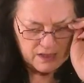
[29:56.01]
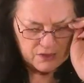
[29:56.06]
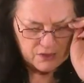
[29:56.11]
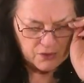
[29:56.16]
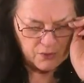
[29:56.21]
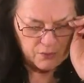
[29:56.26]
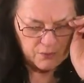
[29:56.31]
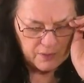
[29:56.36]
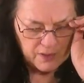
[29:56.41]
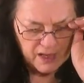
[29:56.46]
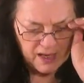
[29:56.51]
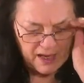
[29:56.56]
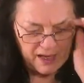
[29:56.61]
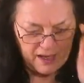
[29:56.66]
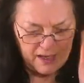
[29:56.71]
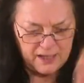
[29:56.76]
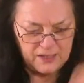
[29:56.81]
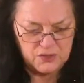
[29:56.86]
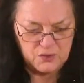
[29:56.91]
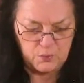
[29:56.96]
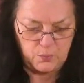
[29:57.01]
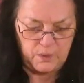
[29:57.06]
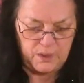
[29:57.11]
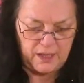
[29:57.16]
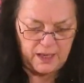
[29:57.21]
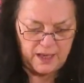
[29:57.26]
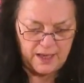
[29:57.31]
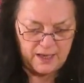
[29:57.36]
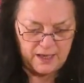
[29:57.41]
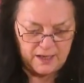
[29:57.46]
So next we
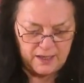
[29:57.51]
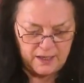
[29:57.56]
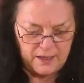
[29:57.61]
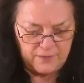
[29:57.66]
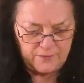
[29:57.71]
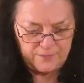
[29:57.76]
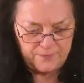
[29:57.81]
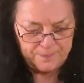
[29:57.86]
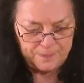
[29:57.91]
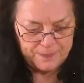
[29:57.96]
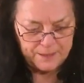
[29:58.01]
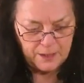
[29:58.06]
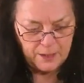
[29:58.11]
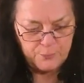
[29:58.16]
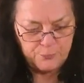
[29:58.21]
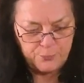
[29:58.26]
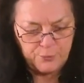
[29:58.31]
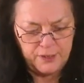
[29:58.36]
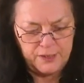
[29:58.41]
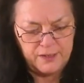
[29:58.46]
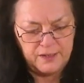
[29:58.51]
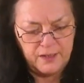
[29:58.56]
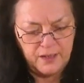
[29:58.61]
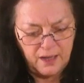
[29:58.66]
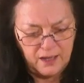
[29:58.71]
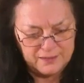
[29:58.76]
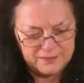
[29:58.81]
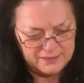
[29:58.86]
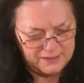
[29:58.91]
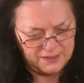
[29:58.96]
have
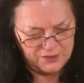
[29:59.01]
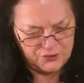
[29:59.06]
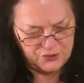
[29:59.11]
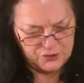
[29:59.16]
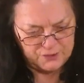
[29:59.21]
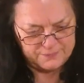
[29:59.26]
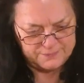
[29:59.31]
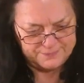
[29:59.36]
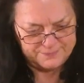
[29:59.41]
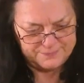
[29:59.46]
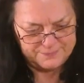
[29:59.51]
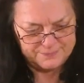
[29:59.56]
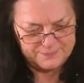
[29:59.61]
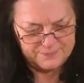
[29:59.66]
precognition.